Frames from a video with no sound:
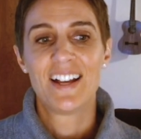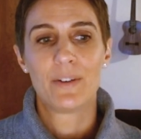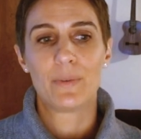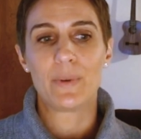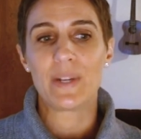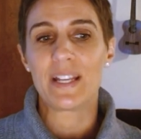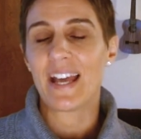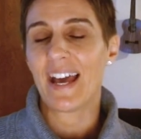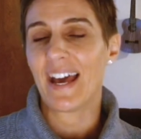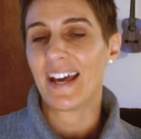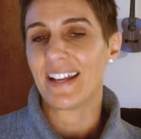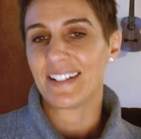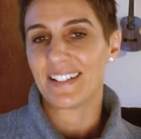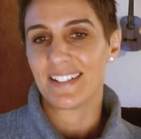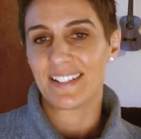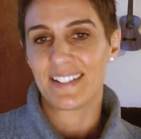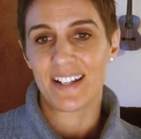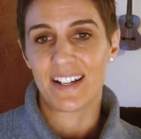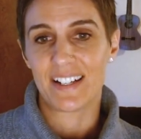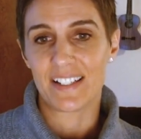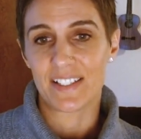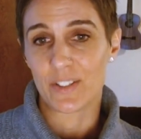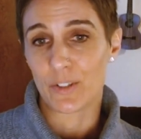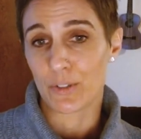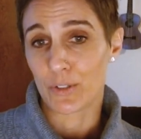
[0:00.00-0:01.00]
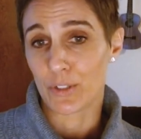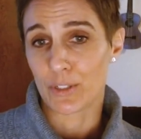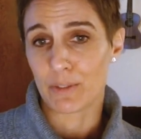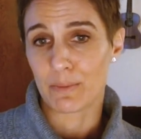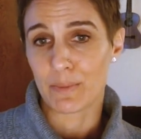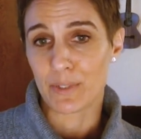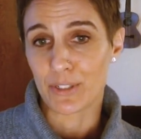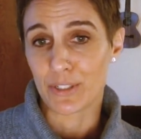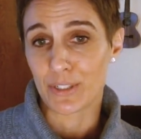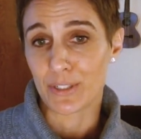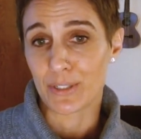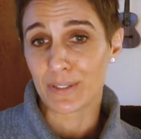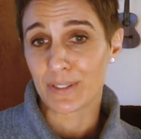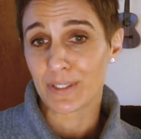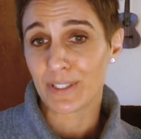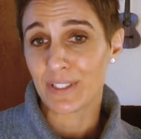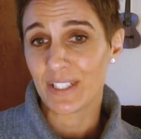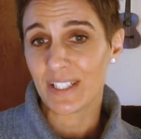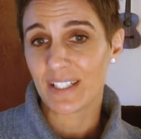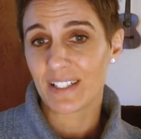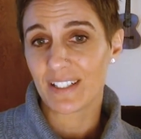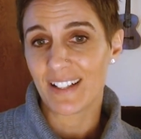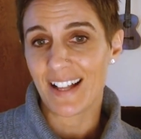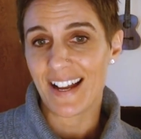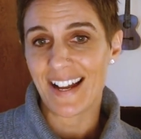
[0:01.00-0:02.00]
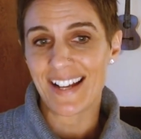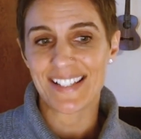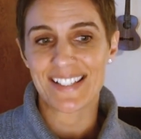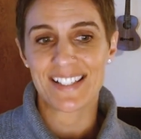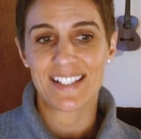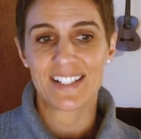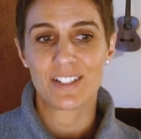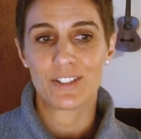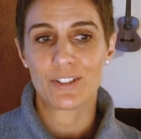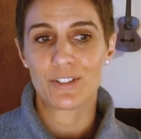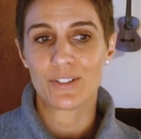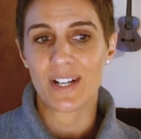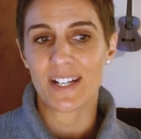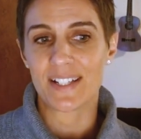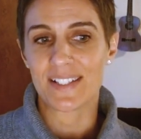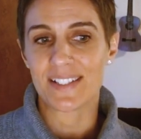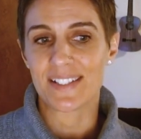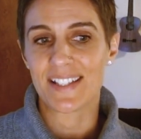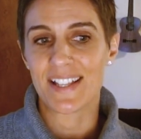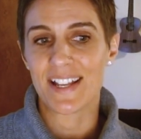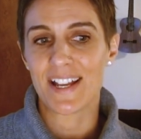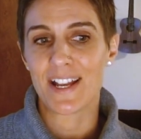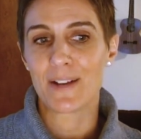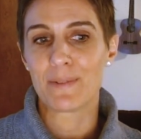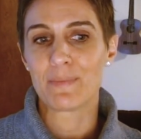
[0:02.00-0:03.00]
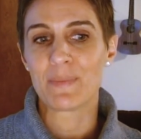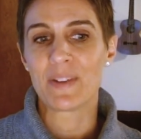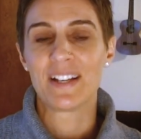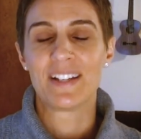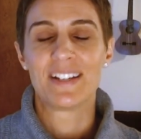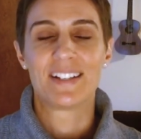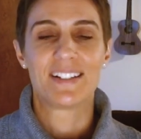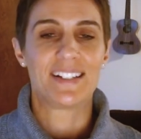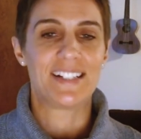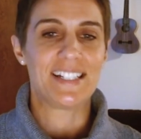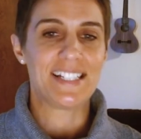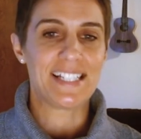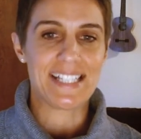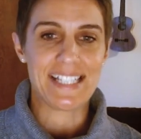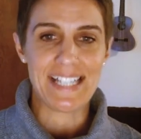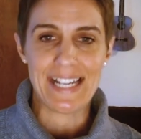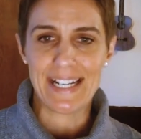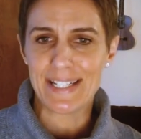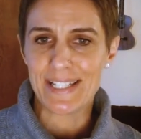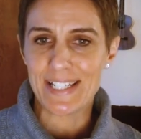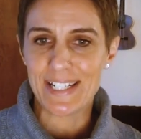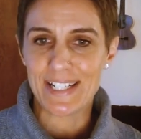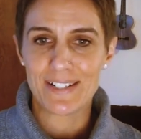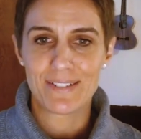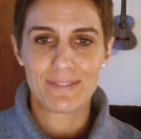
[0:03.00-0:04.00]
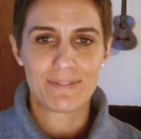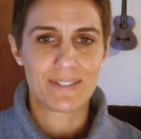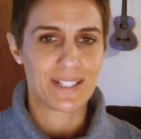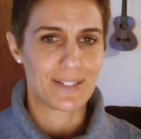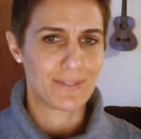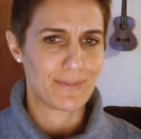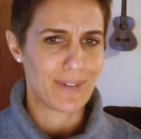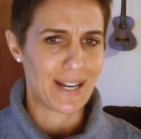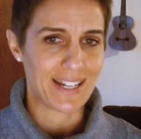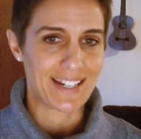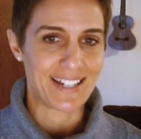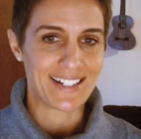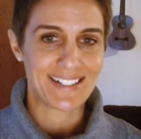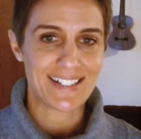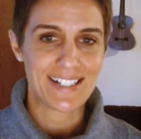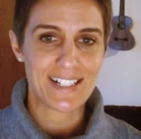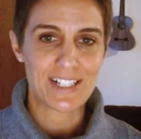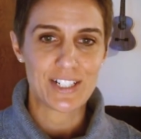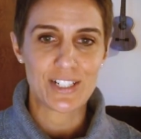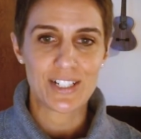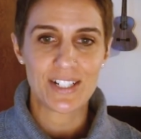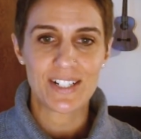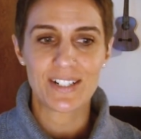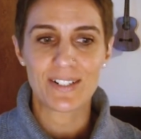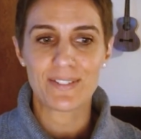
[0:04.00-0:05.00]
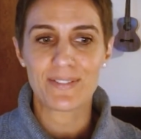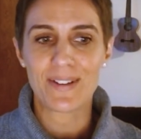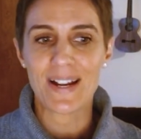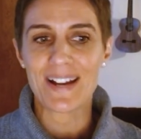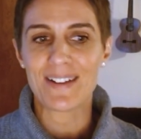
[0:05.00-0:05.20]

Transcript: we had an, a social emotional learning class that addressed them incentives and recognition